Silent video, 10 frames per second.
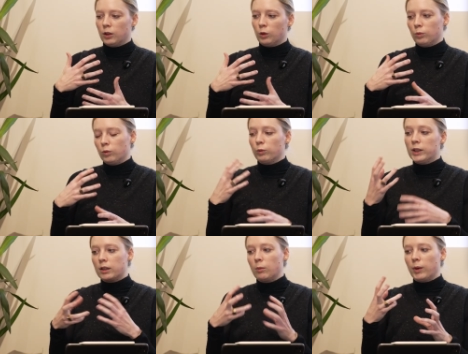or
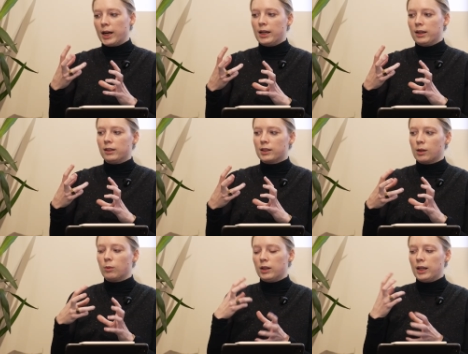recombining
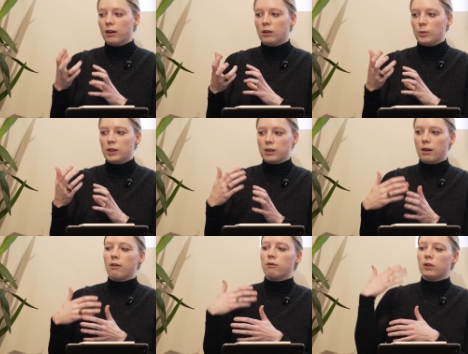some of the elements
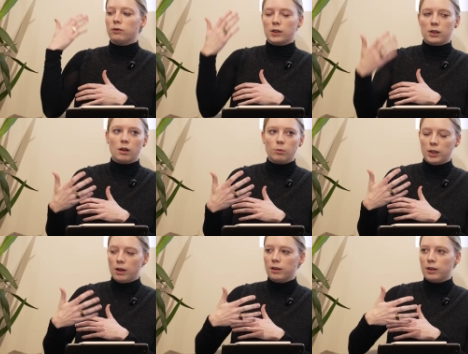of the facade
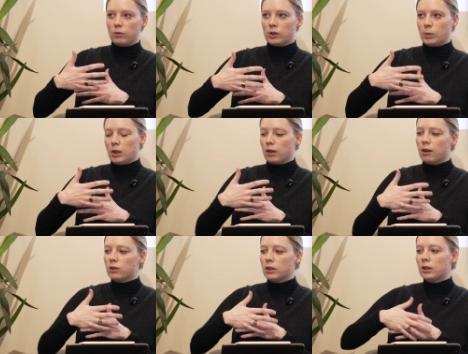beyond that was being
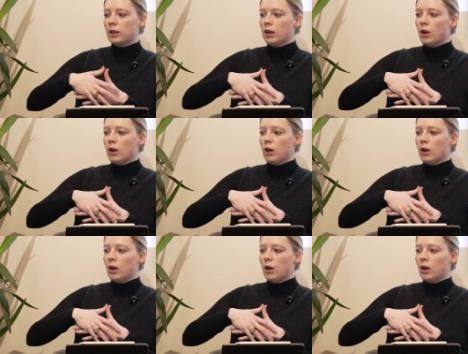covered,